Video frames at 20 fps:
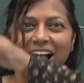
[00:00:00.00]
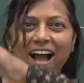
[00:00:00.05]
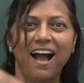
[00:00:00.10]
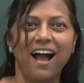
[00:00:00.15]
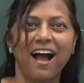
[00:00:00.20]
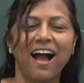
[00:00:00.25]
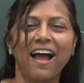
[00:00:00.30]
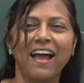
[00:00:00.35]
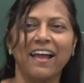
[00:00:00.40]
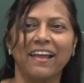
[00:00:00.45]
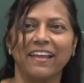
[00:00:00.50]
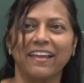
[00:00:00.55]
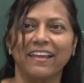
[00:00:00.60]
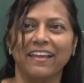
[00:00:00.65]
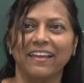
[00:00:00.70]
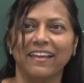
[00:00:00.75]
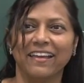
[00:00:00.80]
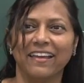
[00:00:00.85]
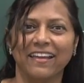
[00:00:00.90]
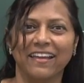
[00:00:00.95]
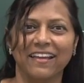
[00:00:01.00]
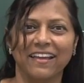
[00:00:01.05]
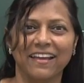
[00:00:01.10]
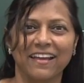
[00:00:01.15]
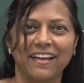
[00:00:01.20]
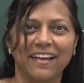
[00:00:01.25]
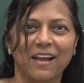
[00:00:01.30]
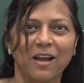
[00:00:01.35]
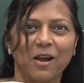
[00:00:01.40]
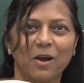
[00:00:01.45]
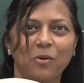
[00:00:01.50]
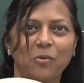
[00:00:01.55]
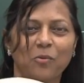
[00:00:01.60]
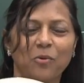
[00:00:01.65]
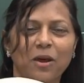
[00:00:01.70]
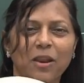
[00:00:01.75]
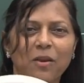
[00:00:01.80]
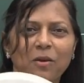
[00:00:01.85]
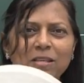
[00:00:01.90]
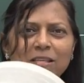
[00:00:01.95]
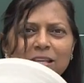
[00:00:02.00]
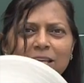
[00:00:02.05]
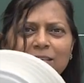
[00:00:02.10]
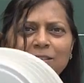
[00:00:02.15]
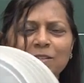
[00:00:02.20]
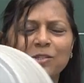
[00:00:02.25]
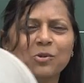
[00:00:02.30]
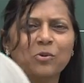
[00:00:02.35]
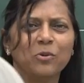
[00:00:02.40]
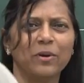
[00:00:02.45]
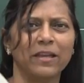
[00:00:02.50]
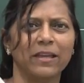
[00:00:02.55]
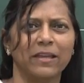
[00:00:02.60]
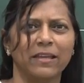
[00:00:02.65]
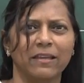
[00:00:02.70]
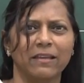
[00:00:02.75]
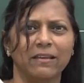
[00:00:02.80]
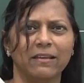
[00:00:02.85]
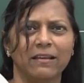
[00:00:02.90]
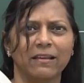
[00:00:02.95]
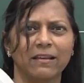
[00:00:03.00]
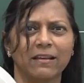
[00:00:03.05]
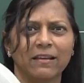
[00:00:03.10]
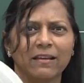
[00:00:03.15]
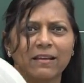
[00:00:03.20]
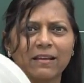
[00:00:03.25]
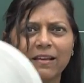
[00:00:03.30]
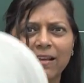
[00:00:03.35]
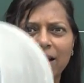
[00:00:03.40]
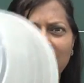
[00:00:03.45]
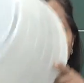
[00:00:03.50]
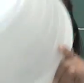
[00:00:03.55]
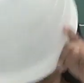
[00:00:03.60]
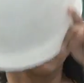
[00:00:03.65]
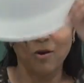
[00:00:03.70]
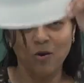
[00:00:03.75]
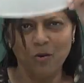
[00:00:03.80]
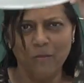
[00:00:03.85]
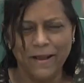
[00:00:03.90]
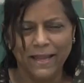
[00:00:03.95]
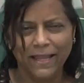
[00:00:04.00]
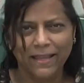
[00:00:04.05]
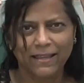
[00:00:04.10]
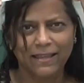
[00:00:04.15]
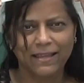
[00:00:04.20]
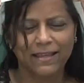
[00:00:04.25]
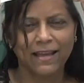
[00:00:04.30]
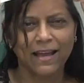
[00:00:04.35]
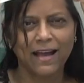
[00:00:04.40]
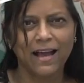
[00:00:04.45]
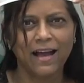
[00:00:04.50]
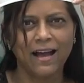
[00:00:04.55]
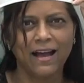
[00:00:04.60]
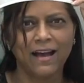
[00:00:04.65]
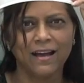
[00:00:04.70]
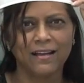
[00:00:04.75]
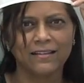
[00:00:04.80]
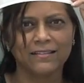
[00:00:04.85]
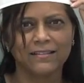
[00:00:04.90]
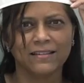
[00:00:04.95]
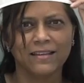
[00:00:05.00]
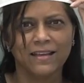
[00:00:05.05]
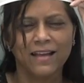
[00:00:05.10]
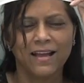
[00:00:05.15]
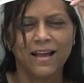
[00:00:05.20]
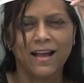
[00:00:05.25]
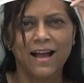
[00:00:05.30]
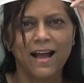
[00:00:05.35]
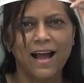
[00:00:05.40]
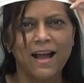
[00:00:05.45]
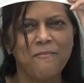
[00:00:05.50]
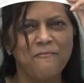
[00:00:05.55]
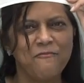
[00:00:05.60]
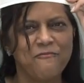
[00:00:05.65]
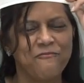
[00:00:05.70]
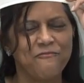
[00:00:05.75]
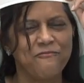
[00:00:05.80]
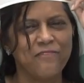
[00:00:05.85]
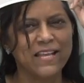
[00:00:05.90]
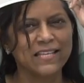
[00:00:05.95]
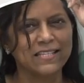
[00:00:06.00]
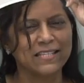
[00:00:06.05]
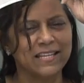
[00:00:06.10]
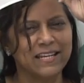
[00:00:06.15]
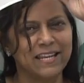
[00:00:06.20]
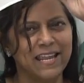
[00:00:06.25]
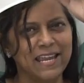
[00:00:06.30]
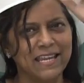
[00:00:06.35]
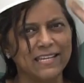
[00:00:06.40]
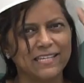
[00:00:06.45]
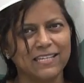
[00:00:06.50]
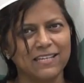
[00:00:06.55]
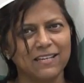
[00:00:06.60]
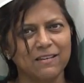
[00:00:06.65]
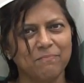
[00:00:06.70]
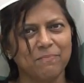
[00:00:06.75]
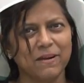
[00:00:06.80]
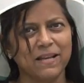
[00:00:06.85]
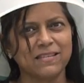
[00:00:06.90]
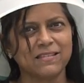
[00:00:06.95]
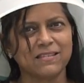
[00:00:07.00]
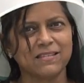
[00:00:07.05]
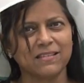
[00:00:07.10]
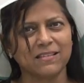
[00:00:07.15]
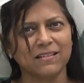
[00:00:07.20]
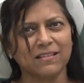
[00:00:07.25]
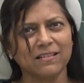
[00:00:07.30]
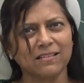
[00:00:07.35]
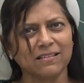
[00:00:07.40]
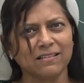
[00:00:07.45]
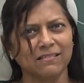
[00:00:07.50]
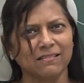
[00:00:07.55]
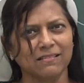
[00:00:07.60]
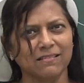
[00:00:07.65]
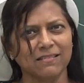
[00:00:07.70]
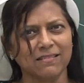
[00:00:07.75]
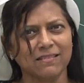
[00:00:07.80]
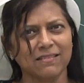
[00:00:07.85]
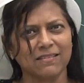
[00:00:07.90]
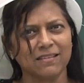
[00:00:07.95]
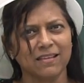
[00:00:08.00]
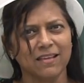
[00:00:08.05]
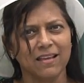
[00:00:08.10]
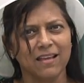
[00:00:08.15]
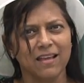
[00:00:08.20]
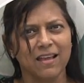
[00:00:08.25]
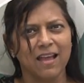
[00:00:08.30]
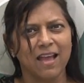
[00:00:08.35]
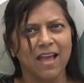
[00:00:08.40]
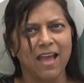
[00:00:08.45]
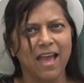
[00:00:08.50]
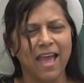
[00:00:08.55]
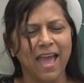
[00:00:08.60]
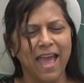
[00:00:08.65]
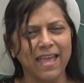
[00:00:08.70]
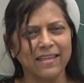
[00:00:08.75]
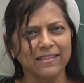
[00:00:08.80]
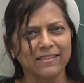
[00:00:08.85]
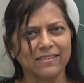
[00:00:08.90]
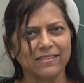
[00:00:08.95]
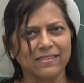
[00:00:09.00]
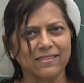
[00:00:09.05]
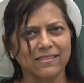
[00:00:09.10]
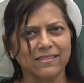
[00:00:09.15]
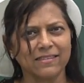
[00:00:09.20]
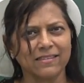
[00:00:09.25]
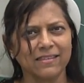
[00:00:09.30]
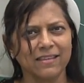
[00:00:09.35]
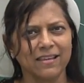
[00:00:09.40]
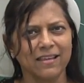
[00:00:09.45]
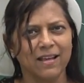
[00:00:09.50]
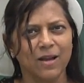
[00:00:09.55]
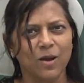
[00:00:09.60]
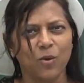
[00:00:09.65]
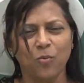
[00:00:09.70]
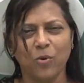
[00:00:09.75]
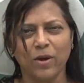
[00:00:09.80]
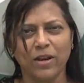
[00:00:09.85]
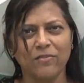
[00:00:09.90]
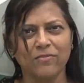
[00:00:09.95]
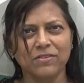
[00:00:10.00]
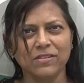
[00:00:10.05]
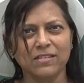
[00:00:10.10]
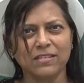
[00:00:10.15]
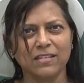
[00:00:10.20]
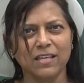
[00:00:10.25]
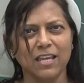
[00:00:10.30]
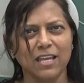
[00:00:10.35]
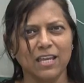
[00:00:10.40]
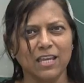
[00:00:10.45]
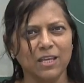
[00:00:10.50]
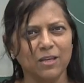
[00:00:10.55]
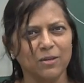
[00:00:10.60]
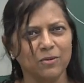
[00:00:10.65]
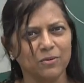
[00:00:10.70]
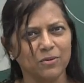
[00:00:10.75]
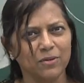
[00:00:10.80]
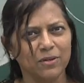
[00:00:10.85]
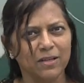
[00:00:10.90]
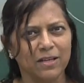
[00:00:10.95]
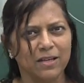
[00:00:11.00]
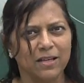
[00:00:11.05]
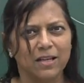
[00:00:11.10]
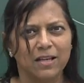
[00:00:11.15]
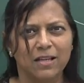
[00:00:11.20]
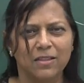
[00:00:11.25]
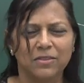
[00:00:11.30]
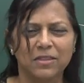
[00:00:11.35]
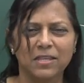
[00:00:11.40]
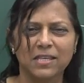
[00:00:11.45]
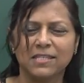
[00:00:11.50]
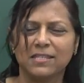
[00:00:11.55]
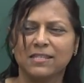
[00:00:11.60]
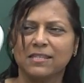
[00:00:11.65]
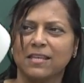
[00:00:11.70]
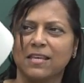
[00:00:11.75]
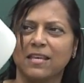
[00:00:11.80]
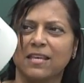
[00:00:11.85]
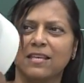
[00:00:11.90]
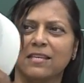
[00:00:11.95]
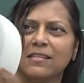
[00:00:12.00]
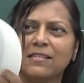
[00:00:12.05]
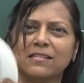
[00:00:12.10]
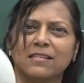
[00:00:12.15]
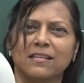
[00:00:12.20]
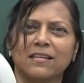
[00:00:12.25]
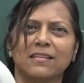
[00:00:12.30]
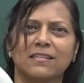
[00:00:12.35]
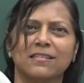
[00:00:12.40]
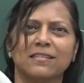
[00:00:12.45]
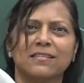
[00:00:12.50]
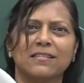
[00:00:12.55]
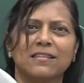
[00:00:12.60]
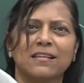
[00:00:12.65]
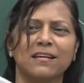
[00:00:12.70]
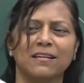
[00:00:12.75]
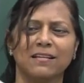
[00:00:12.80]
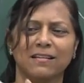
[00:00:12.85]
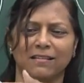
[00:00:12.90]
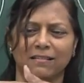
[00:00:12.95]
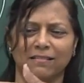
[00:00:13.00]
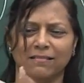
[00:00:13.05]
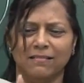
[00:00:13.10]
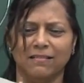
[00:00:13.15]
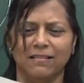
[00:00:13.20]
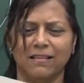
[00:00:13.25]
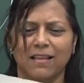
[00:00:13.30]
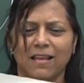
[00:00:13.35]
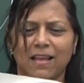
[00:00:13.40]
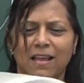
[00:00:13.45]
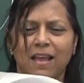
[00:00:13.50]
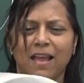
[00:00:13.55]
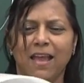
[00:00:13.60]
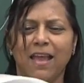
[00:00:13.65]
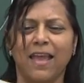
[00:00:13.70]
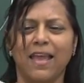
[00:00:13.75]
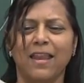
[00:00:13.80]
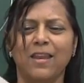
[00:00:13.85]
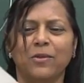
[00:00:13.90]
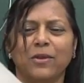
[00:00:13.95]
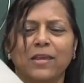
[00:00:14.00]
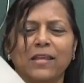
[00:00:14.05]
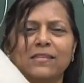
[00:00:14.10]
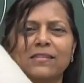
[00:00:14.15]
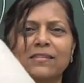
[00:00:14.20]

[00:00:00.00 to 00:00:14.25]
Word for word: hi, what was I doing? Oh my God, I'm fascinated by circles, heads, whatever say you. This is a circle. And you can